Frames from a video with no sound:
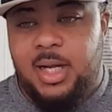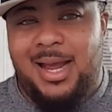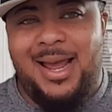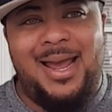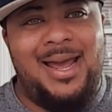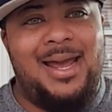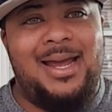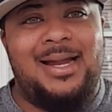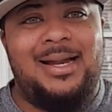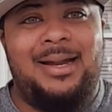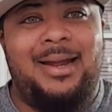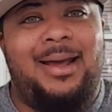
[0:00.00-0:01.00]

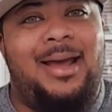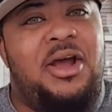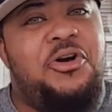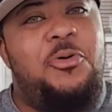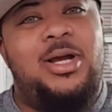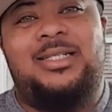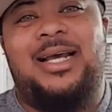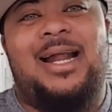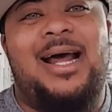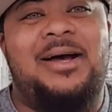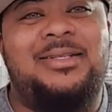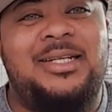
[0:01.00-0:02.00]
And quick shout
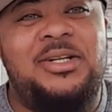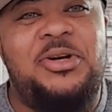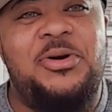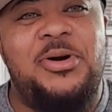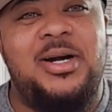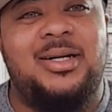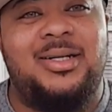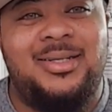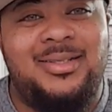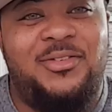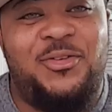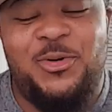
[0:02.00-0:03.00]
out to New York
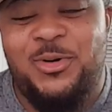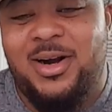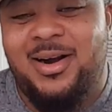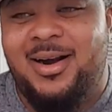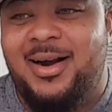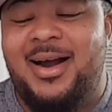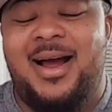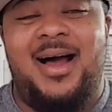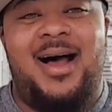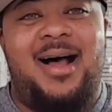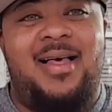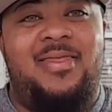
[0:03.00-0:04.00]
for
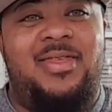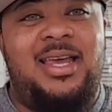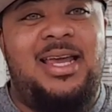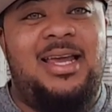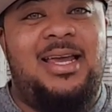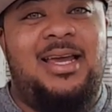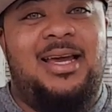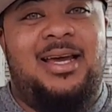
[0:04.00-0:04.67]
the